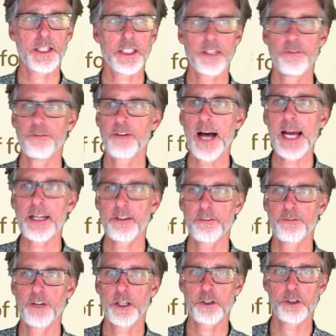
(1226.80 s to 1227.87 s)
the flatten
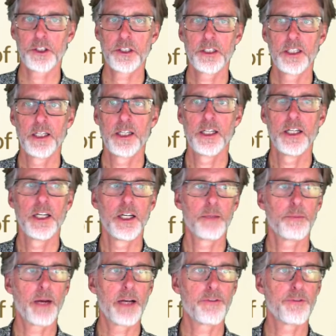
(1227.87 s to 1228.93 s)
function
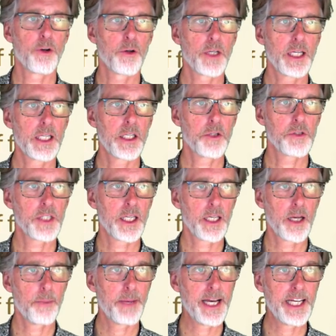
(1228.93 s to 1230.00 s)
by folding using
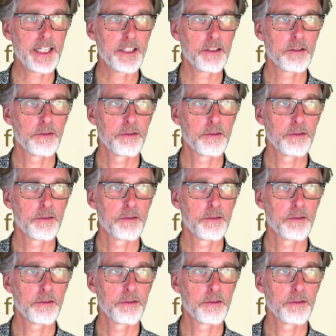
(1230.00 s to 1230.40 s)
append.